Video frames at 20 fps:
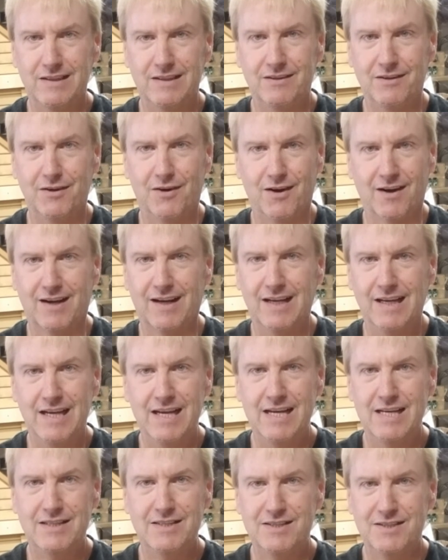New York,
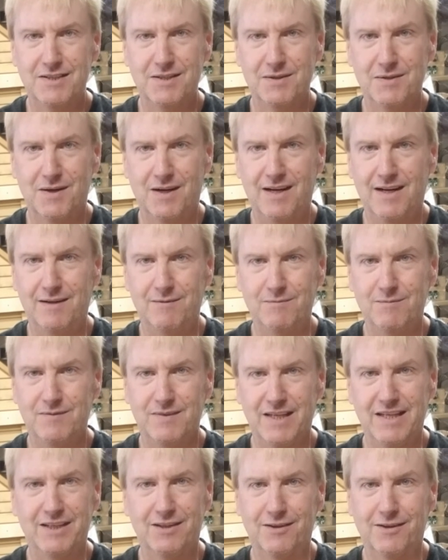to
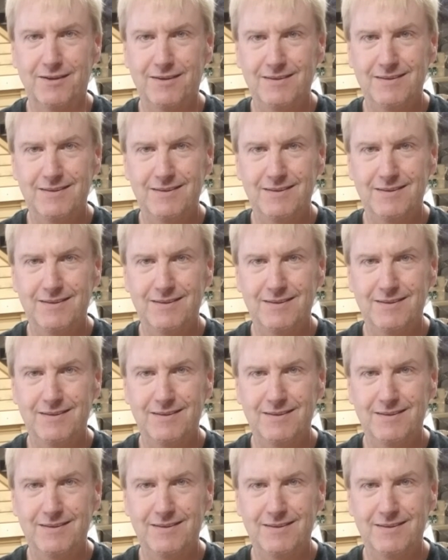yield.